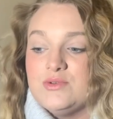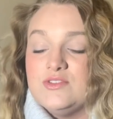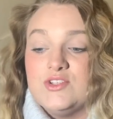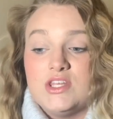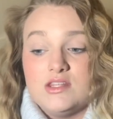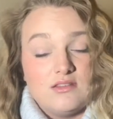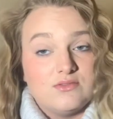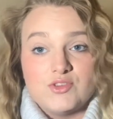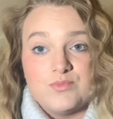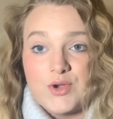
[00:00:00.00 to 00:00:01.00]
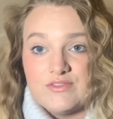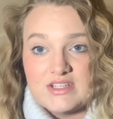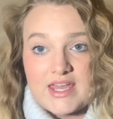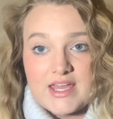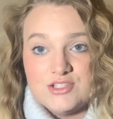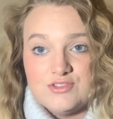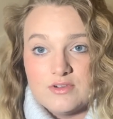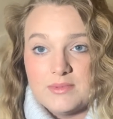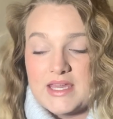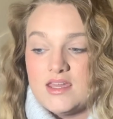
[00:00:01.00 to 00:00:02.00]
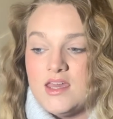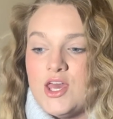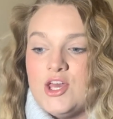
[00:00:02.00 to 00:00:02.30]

was the perfect age for me.